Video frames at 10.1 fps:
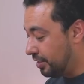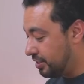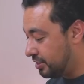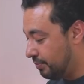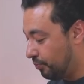
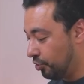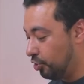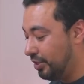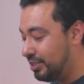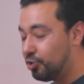really simple.
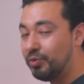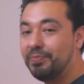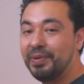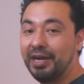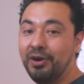You need to
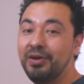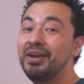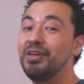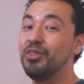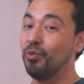
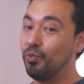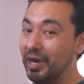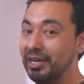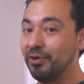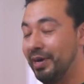repair the
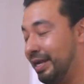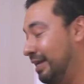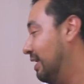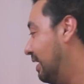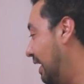RAID
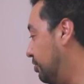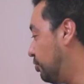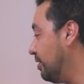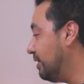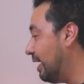array. And
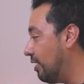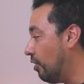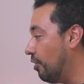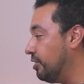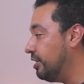doing
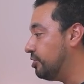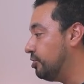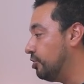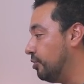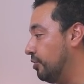that, all you need
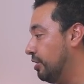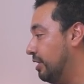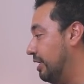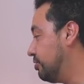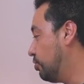to do
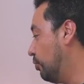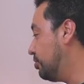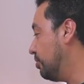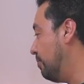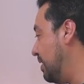is go
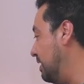into the